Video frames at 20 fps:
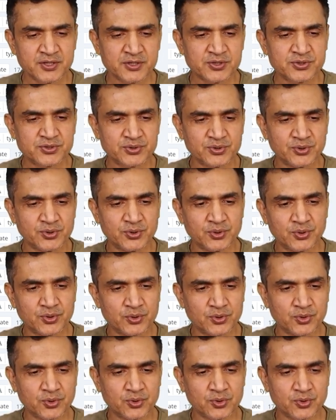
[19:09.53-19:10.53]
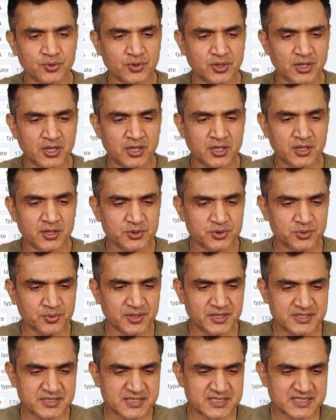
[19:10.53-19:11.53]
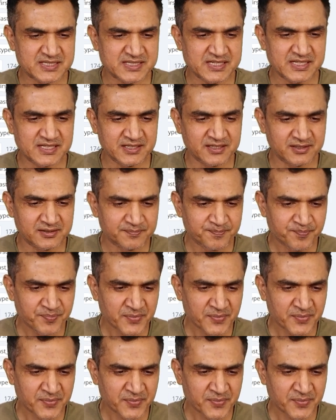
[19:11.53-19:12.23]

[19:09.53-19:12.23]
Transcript: So you can see